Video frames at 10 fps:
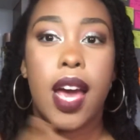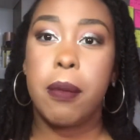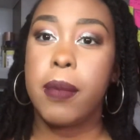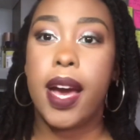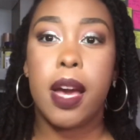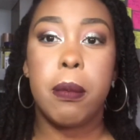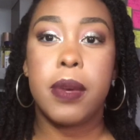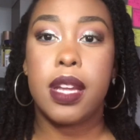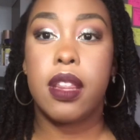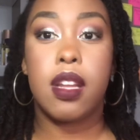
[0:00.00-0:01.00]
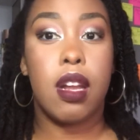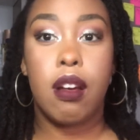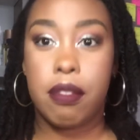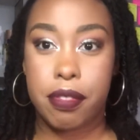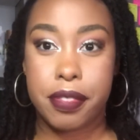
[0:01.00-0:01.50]
I am in the
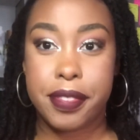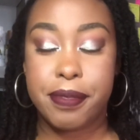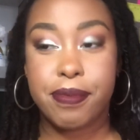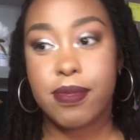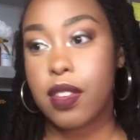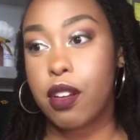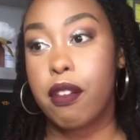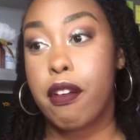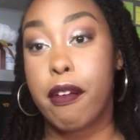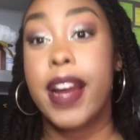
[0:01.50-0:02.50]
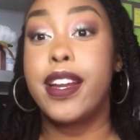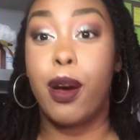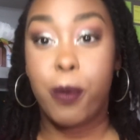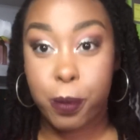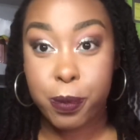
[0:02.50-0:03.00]
love right
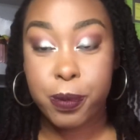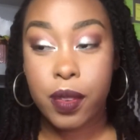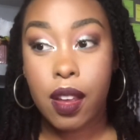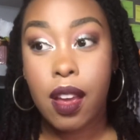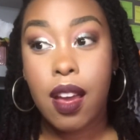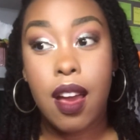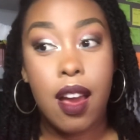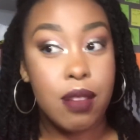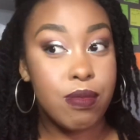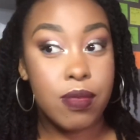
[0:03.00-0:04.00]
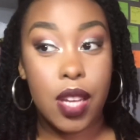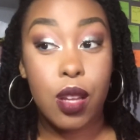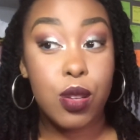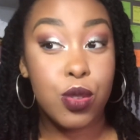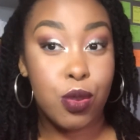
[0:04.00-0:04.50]
now.
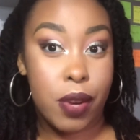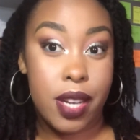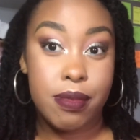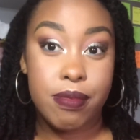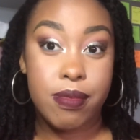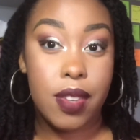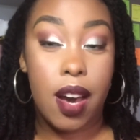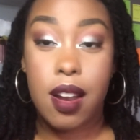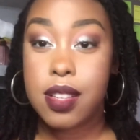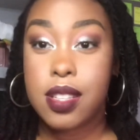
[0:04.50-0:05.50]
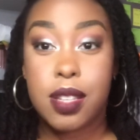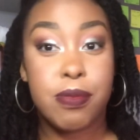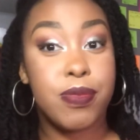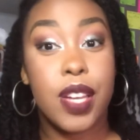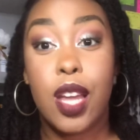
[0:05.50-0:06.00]
It looks great, honestly.
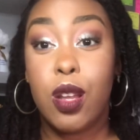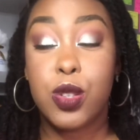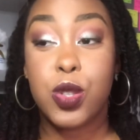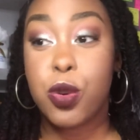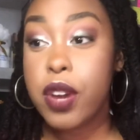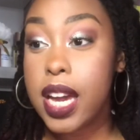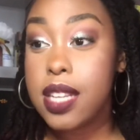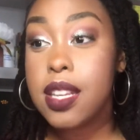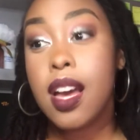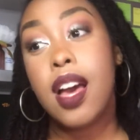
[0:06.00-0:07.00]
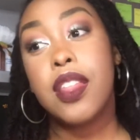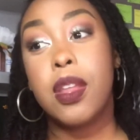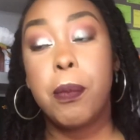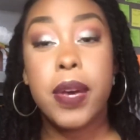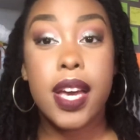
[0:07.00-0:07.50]
It looks great.
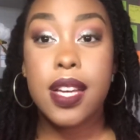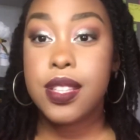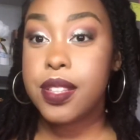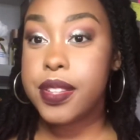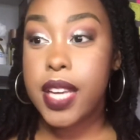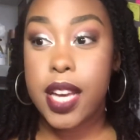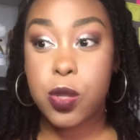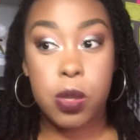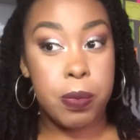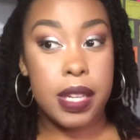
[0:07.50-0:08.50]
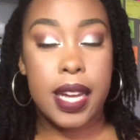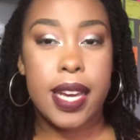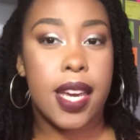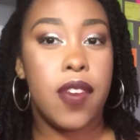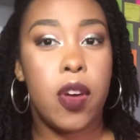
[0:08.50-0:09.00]
The biggest test would be
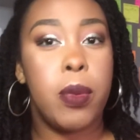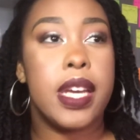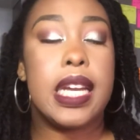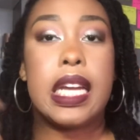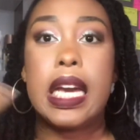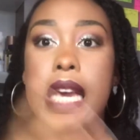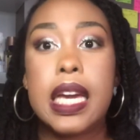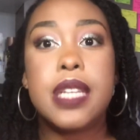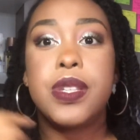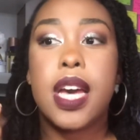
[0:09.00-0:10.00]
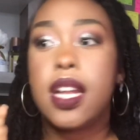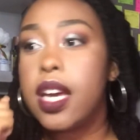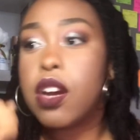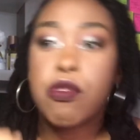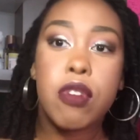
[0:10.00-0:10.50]
like if I'm like in heat and
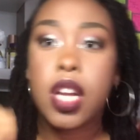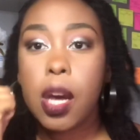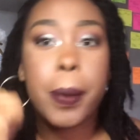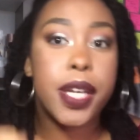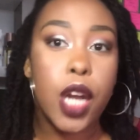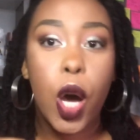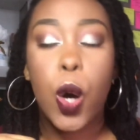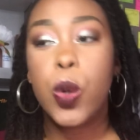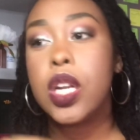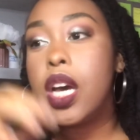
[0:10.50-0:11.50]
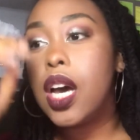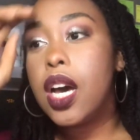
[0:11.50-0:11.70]
like running up and down,